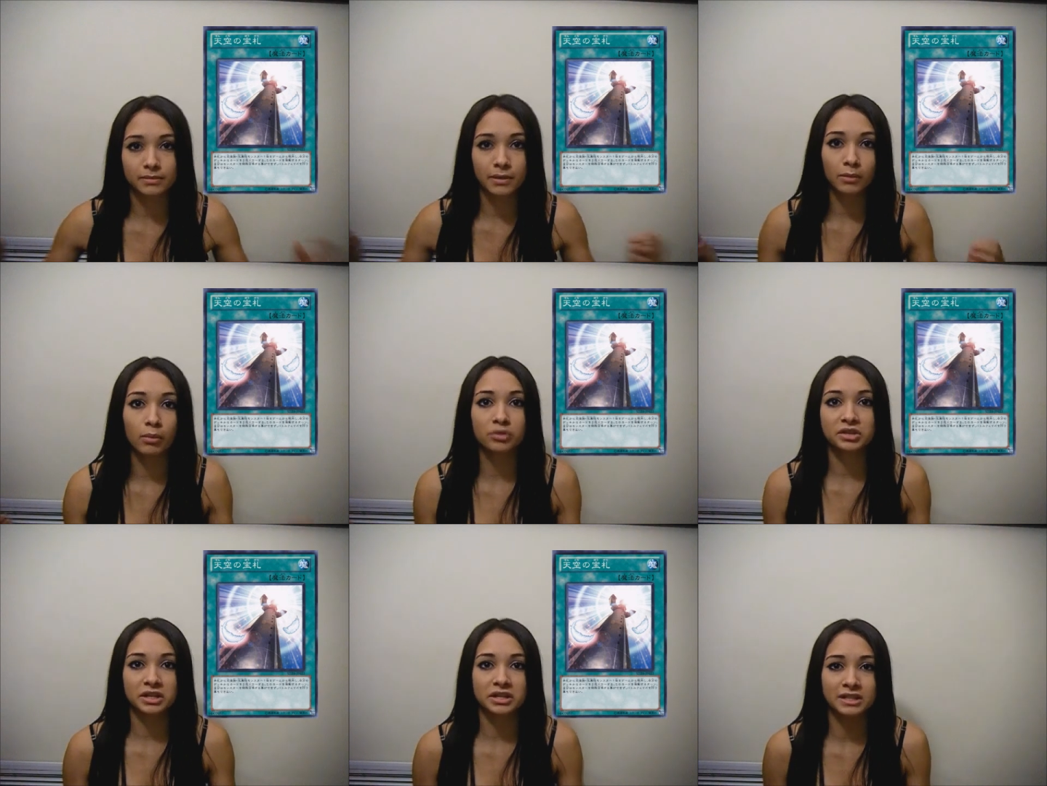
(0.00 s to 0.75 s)
is
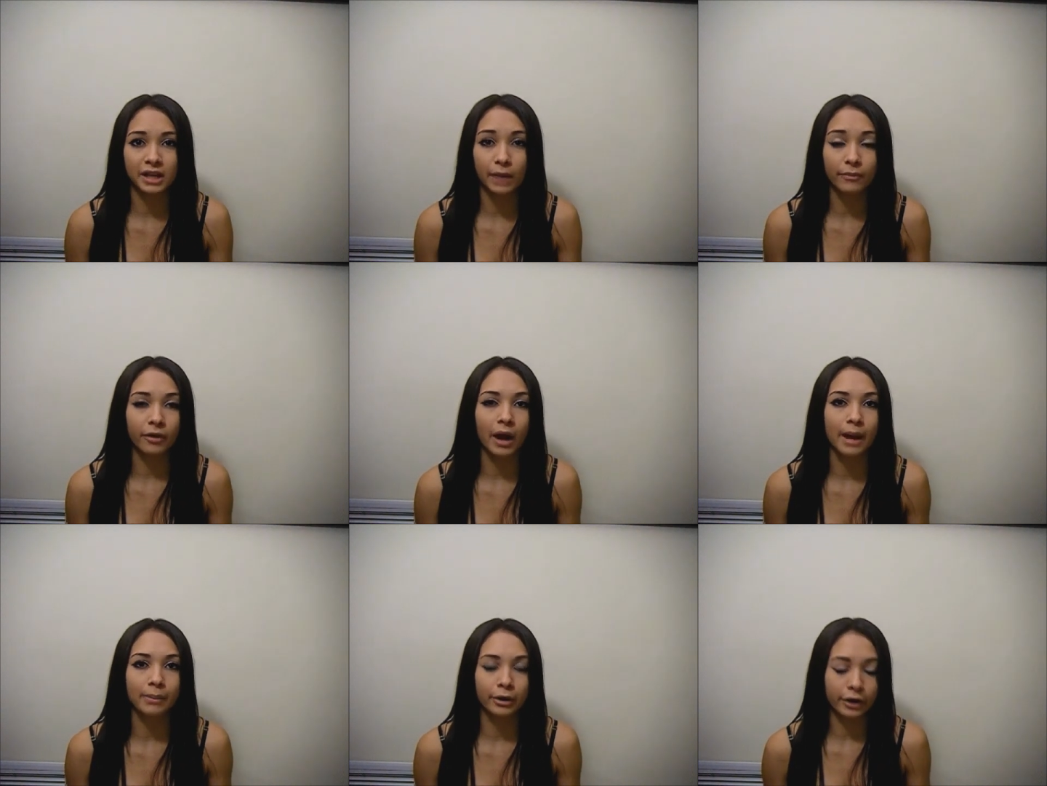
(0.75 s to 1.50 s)
mostly set up for
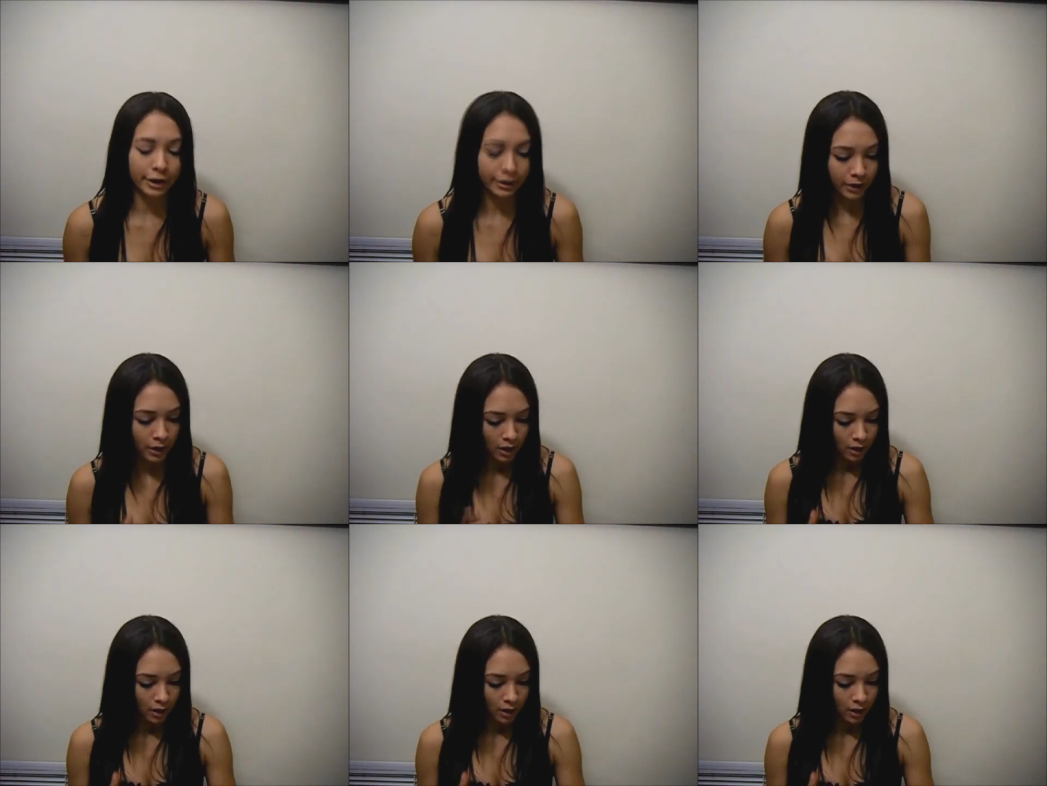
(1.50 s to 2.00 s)
Hyperion.